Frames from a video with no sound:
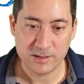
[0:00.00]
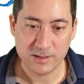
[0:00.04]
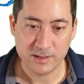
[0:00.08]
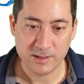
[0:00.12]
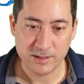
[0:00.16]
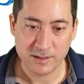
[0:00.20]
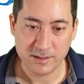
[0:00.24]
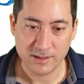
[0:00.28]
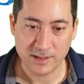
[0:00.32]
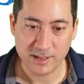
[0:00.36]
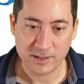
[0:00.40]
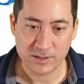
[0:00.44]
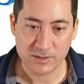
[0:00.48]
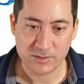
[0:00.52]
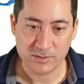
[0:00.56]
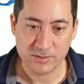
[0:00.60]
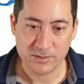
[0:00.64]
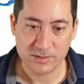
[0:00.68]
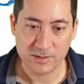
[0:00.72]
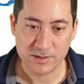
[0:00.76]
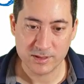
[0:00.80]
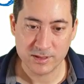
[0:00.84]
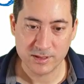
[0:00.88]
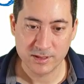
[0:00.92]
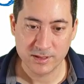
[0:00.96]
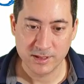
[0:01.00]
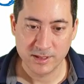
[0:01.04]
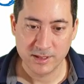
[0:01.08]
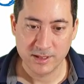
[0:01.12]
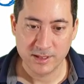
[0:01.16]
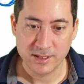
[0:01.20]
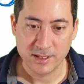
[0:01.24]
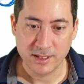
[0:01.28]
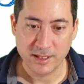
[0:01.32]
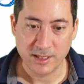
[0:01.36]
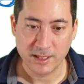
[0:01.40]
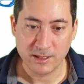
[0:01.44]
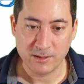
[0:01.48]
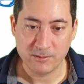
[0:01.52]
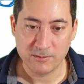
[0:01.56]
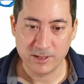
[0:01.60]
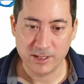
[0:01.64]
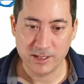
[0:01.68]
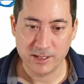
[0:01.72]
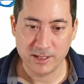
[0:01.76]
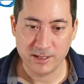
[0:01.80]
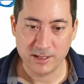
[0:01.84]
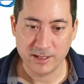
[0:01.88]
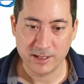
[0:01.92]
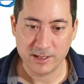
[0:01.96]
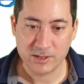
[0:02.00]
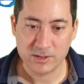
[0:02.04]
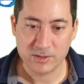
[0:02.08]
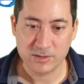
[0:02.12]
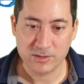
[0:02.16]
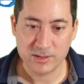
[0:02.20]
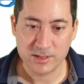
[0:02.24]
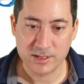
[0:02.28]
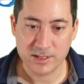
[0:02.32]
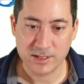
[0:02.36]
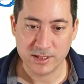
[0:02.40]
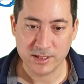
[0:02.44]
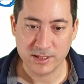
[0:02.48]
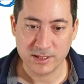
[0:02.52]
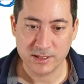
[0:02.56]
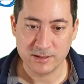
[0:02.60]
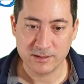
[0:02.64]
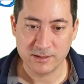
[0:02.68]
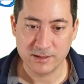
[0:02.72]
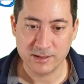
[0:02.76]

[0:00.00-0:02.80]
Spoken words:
The electrons are where the electrons are,